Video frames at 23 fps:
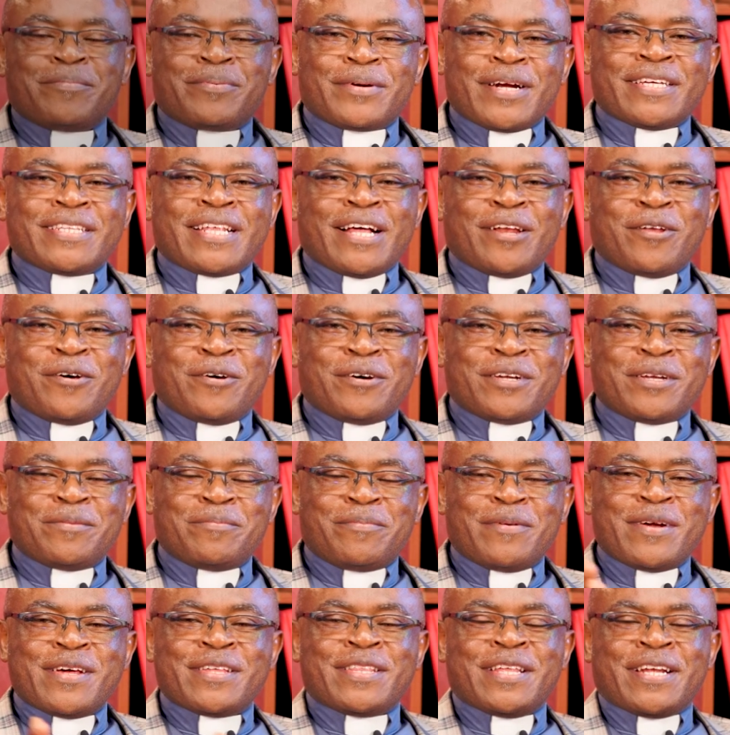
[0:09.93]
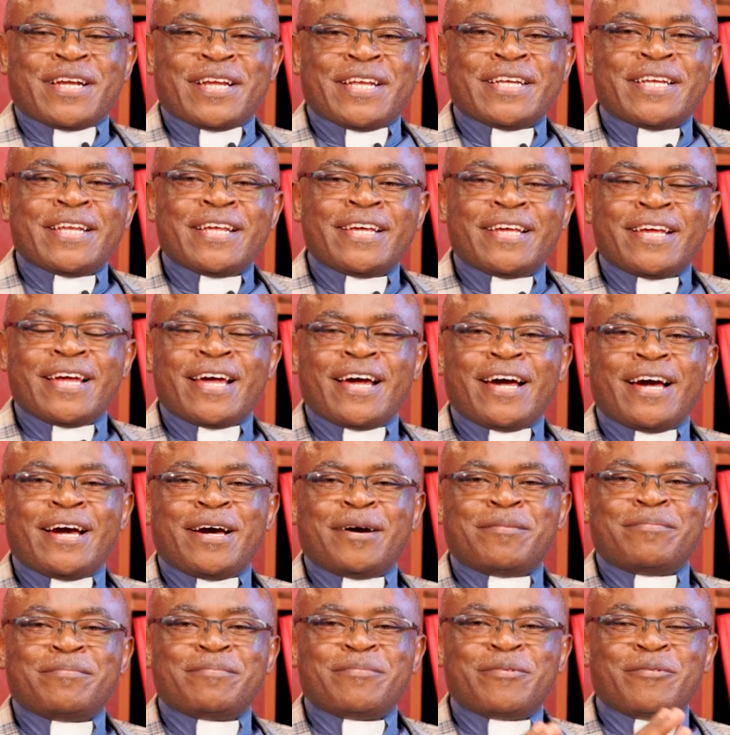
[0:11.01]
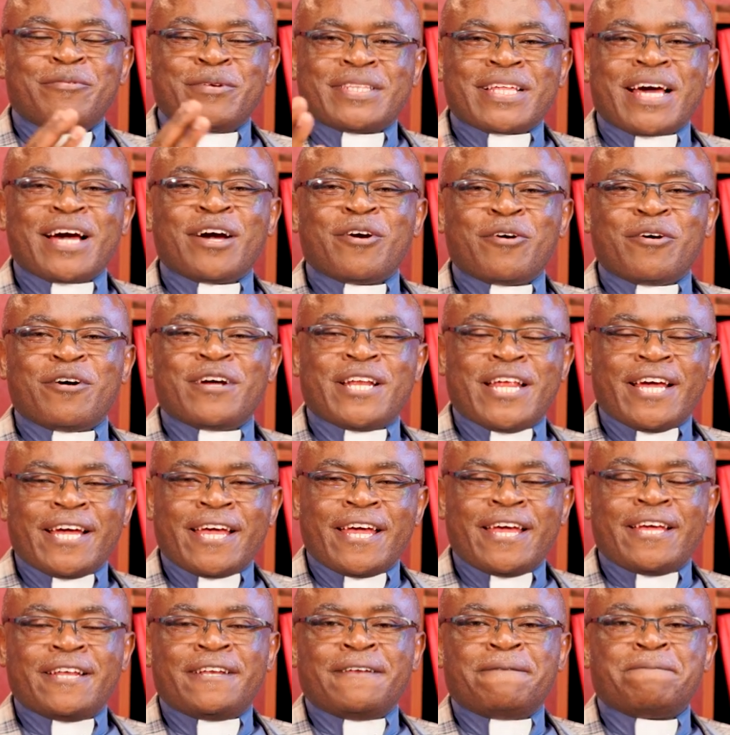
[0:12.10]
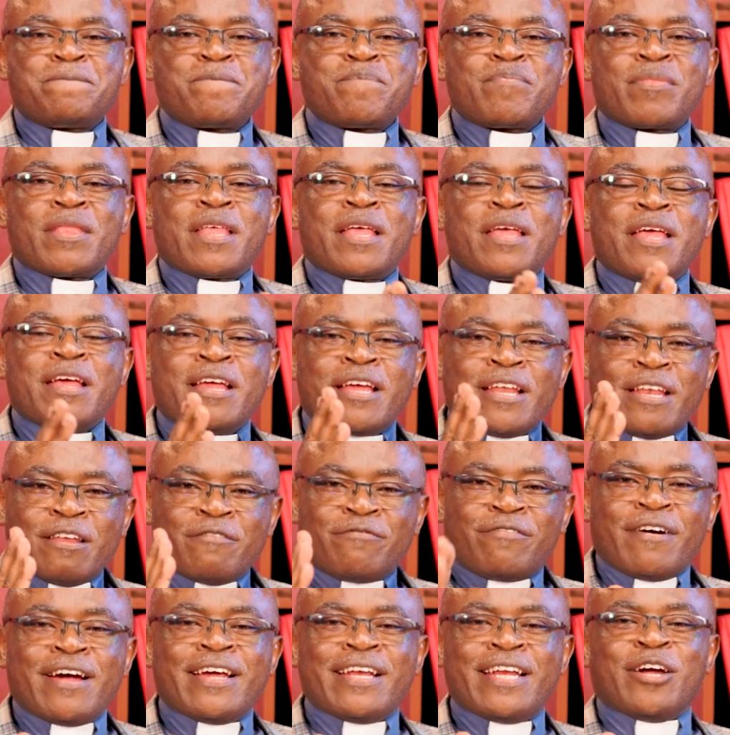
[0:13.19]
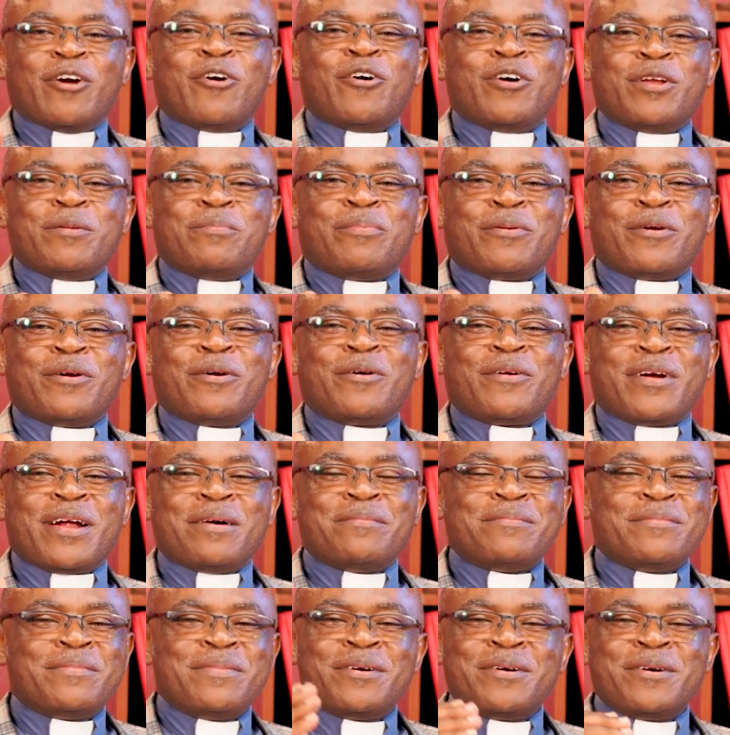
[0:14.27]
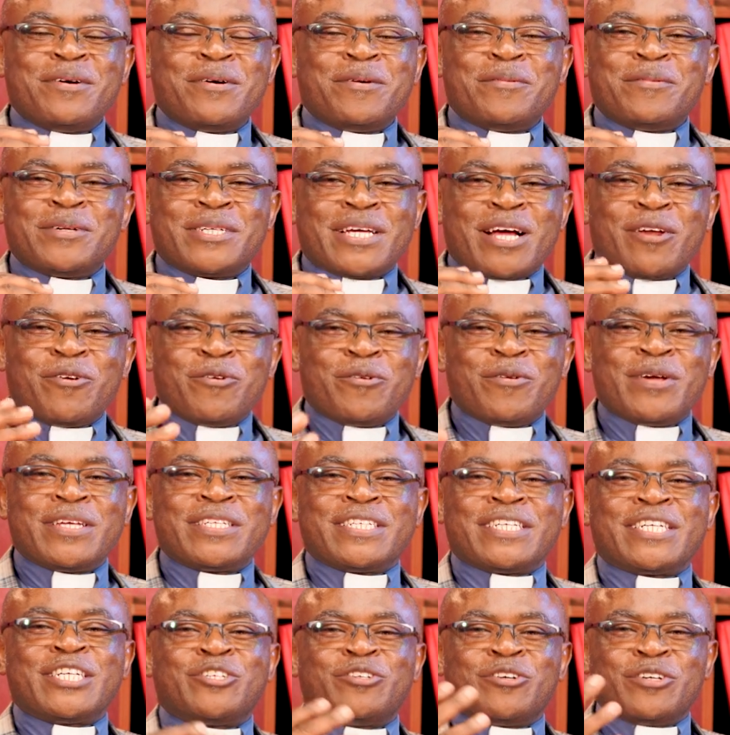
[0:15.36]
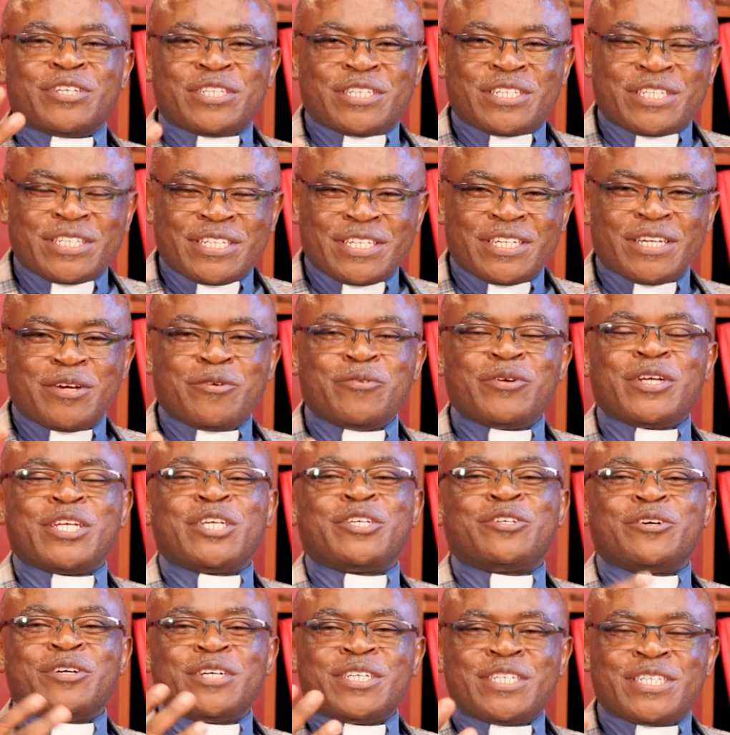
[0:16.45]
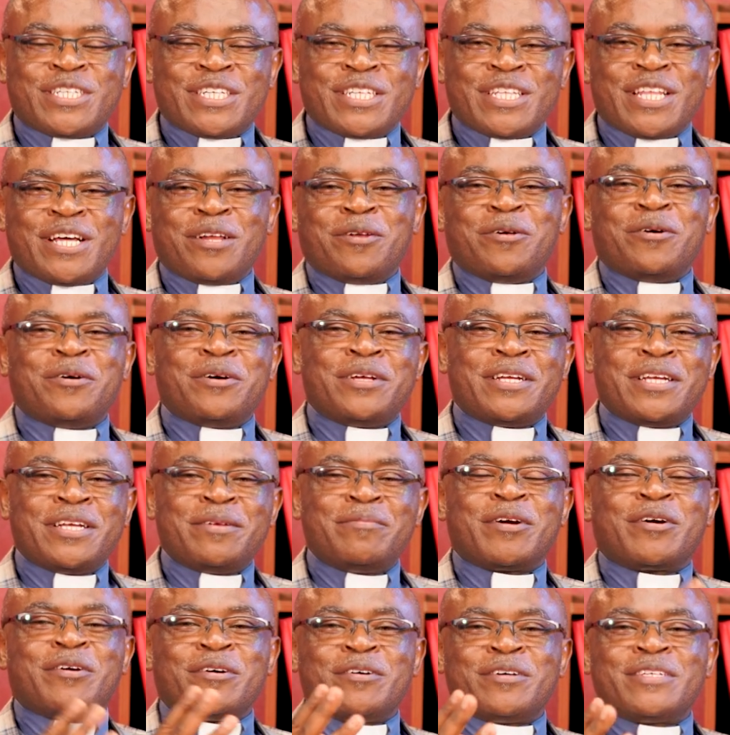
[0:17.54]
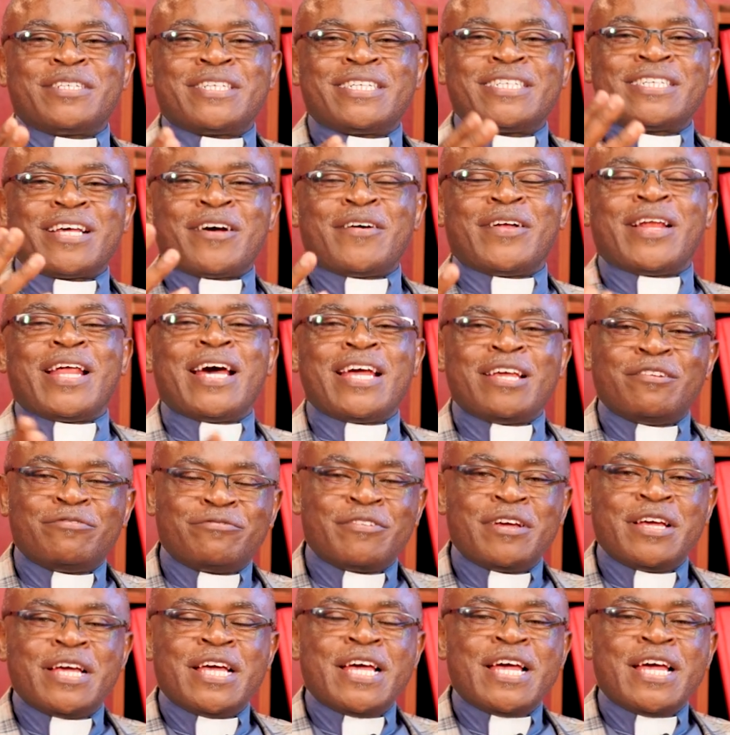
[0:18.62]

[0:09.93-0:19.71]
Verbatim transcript: Praise the Lord, brethren. We thank God again. In the Finding God program, we shall always rejoice. We rejoice in the Lord because He is our life.